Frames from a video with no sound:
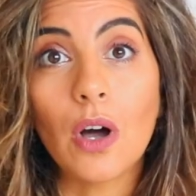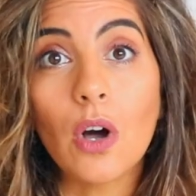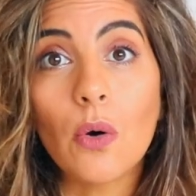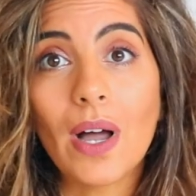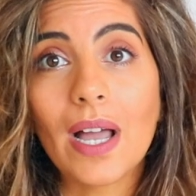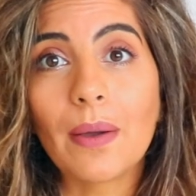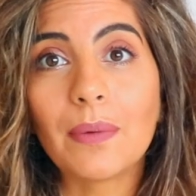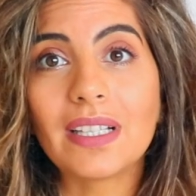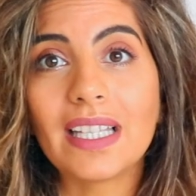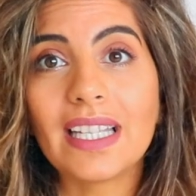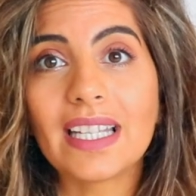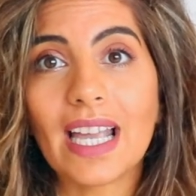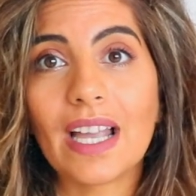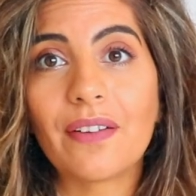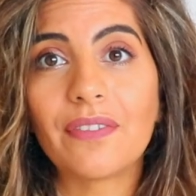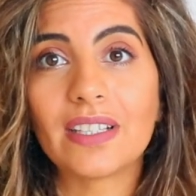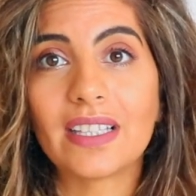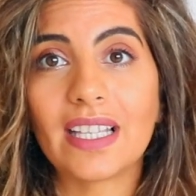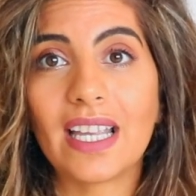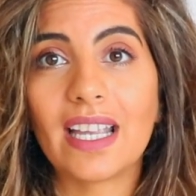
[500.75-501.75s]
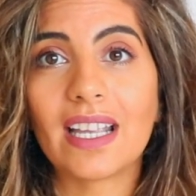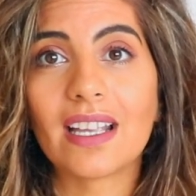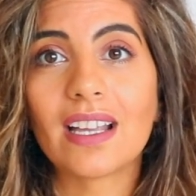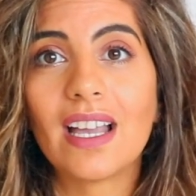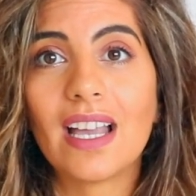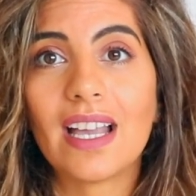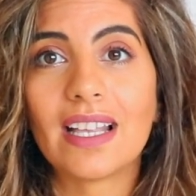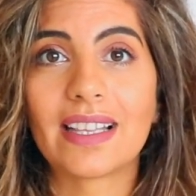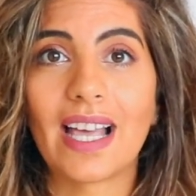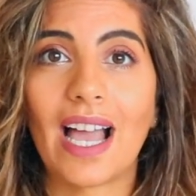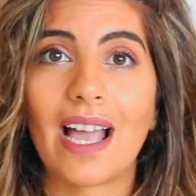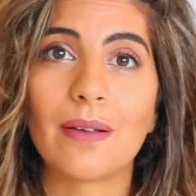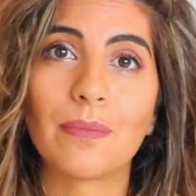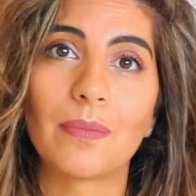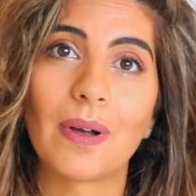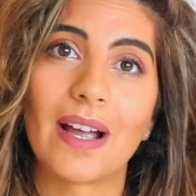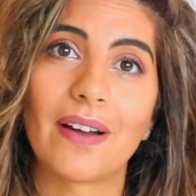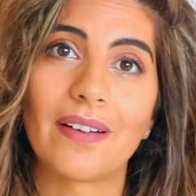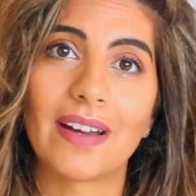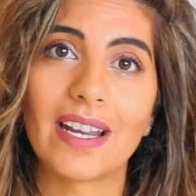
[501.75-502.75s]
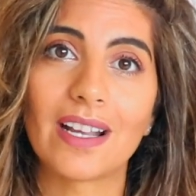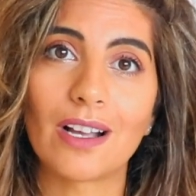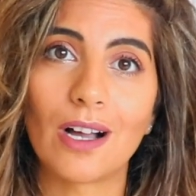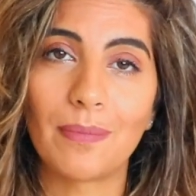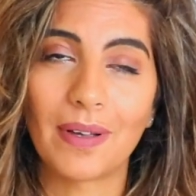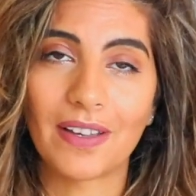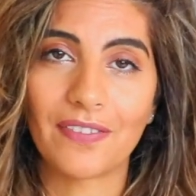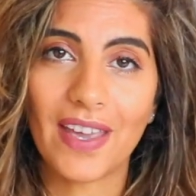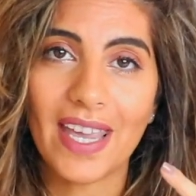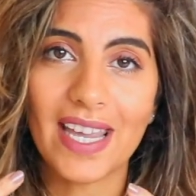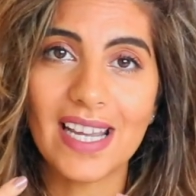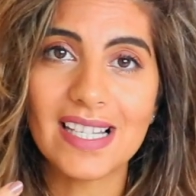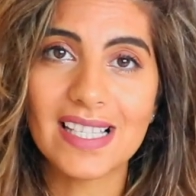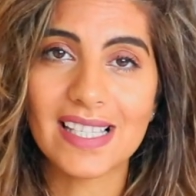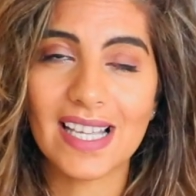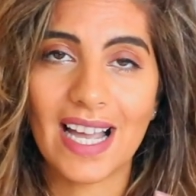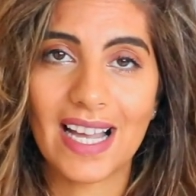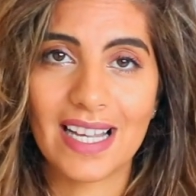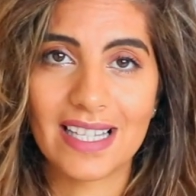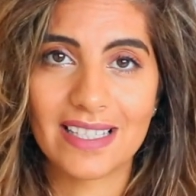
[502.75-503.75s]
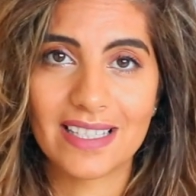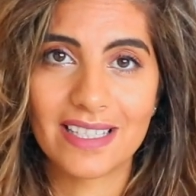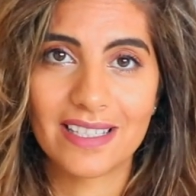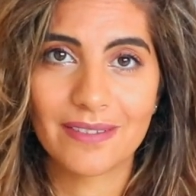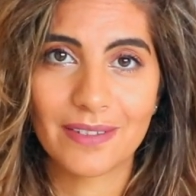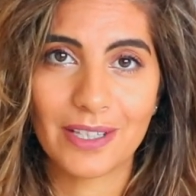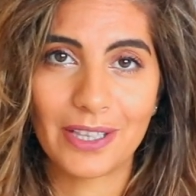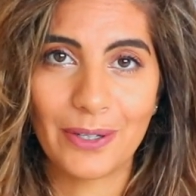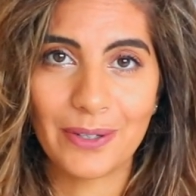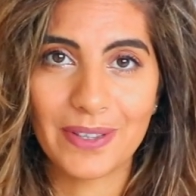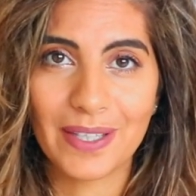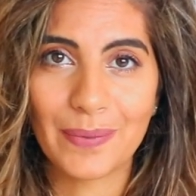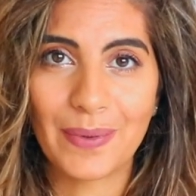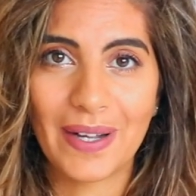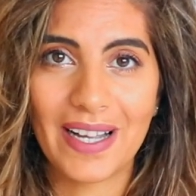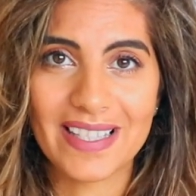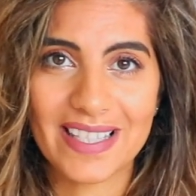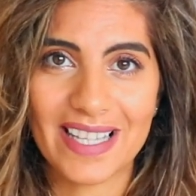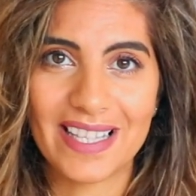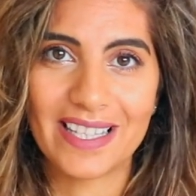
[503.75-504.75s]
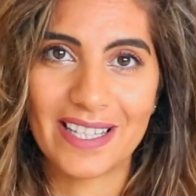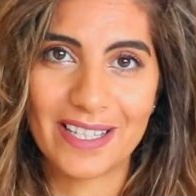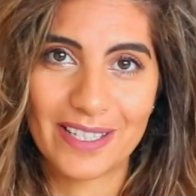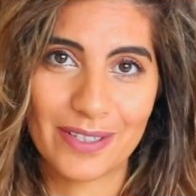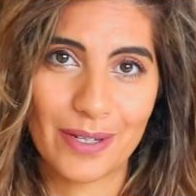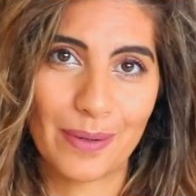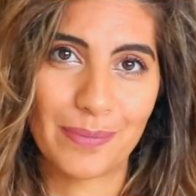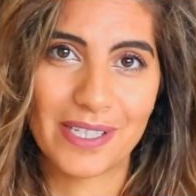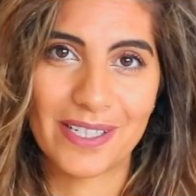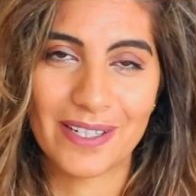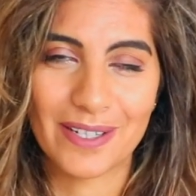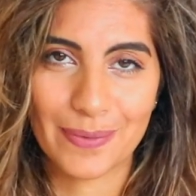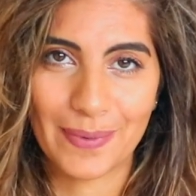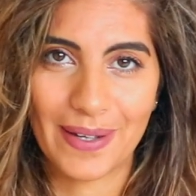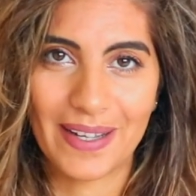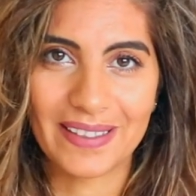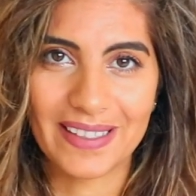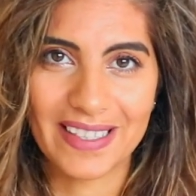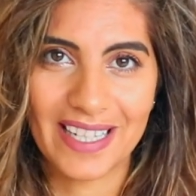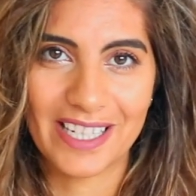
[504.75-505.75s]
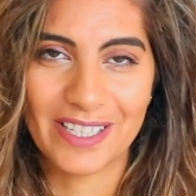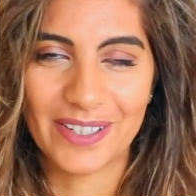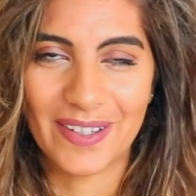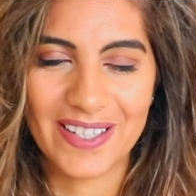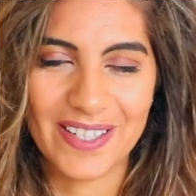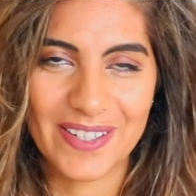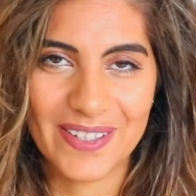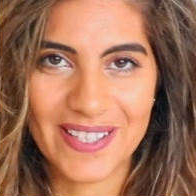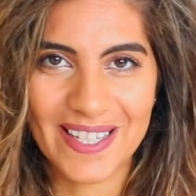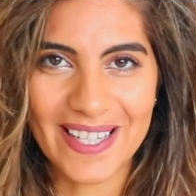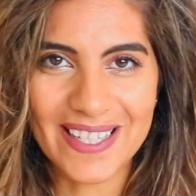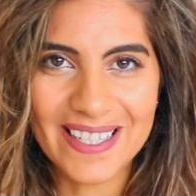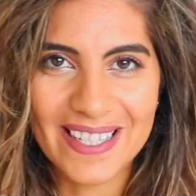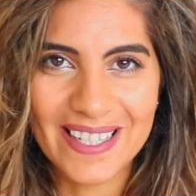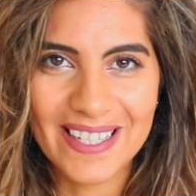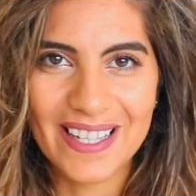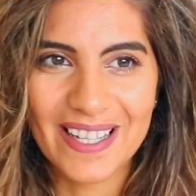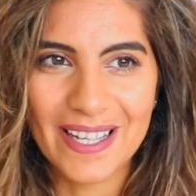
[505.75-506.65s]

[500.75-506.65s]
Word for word: Oh, I will link everything that I'm wearing on my face and clothing-wise in the description as well, in case you're interested.